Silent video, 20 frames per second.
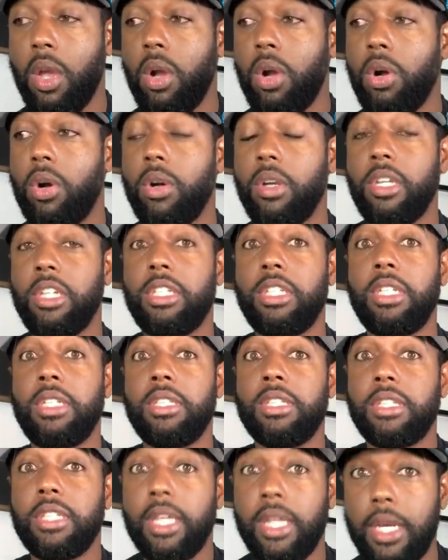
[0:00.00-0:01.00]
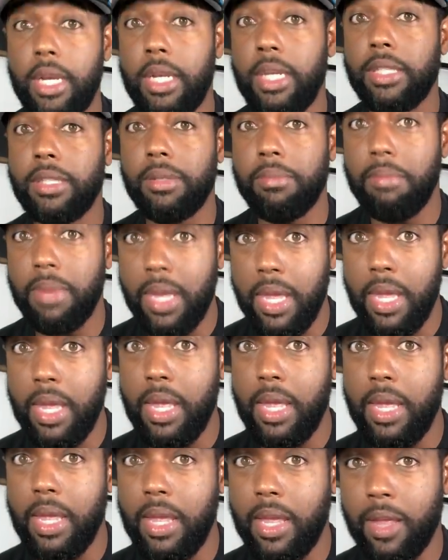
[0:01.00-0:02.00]
Or is she sending this to
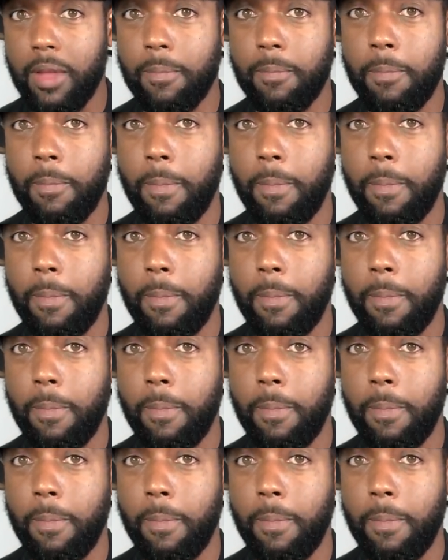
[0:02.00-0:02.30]
me?